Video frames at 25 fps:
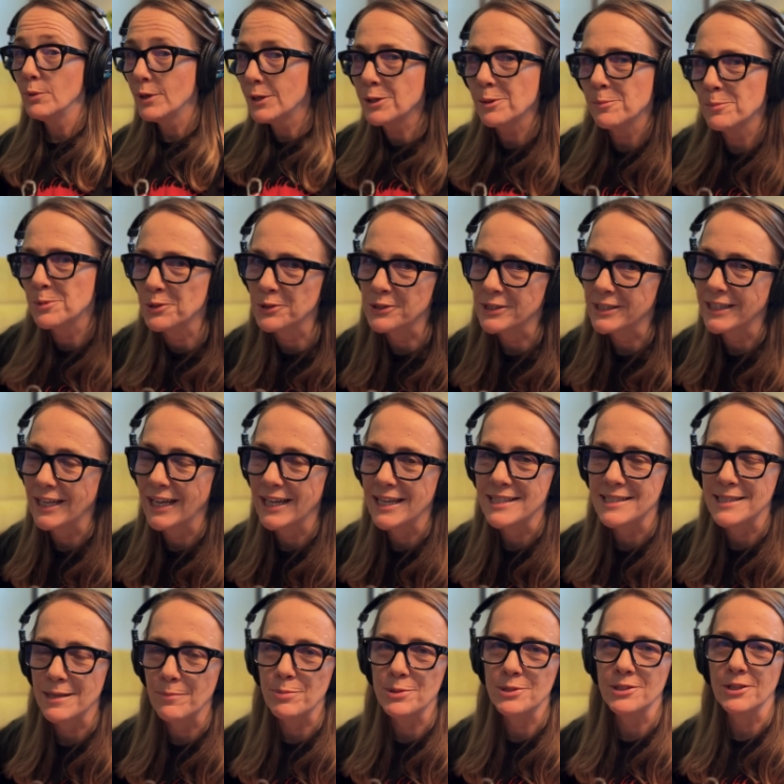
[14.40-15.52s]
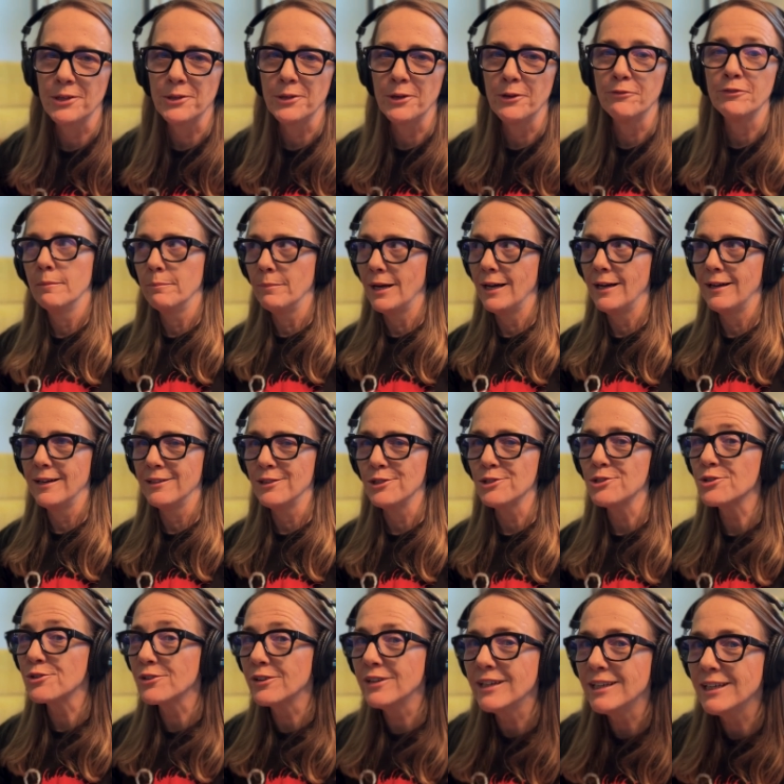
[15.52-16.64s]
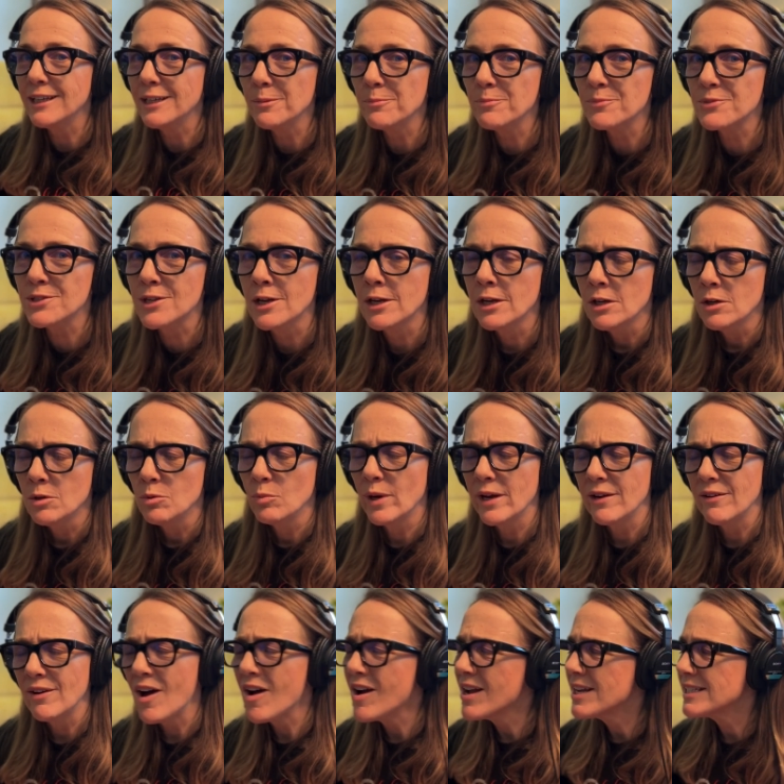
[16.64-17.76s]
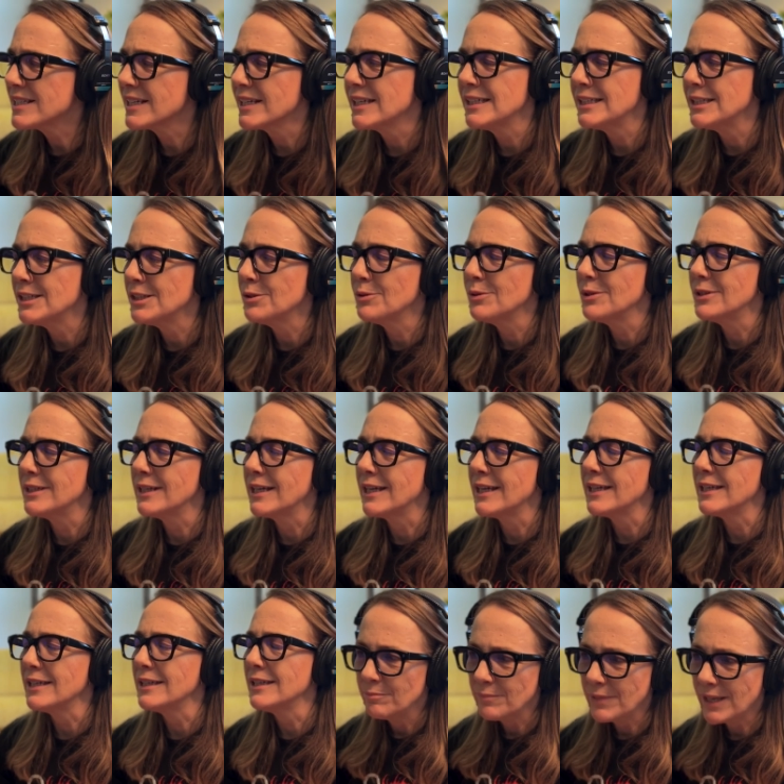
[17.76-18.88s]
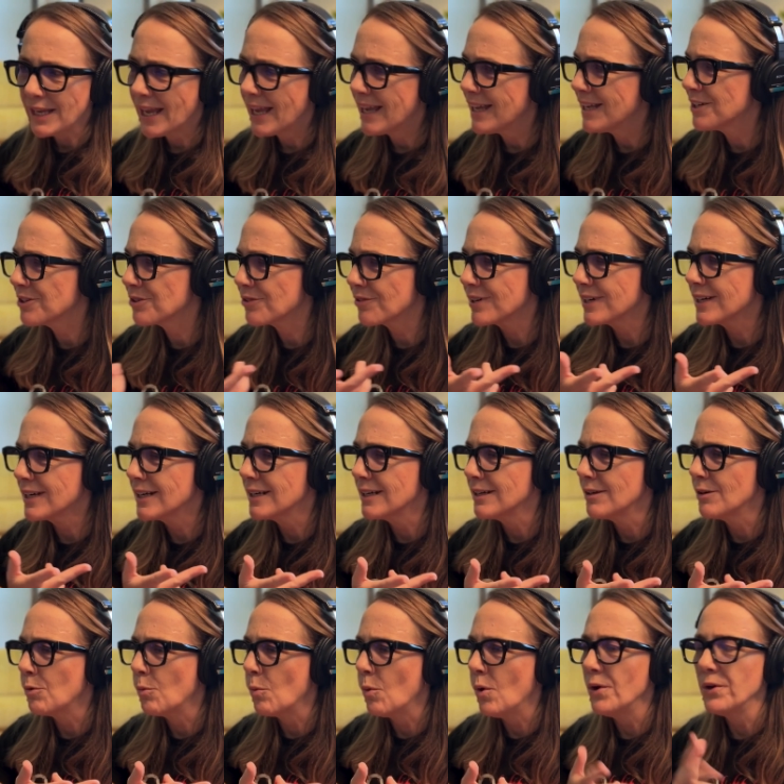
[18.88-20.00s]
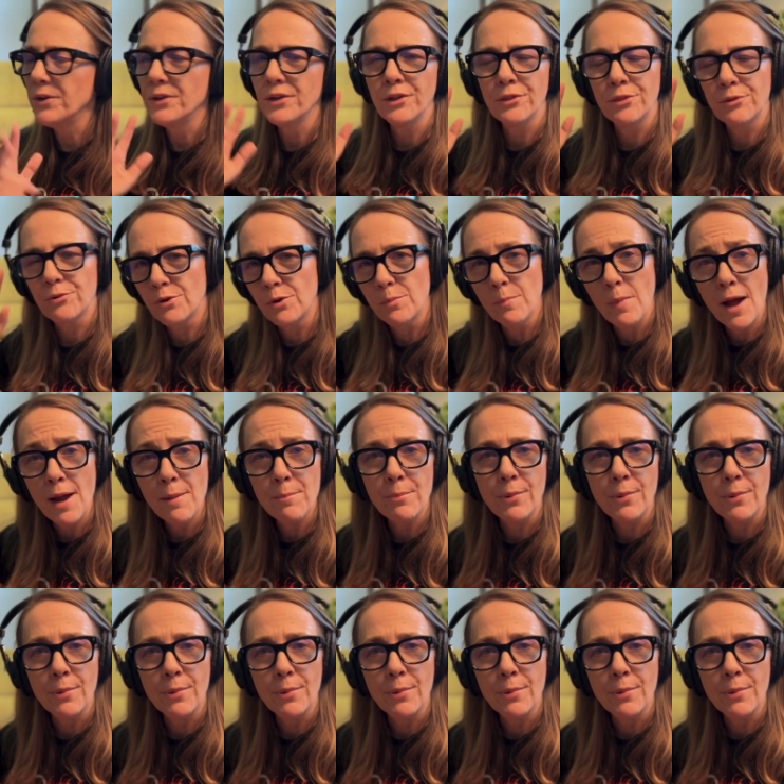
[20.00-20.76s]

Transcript: Welcome to today's episode of Behind the Streams, where I take you on a meandering wander through my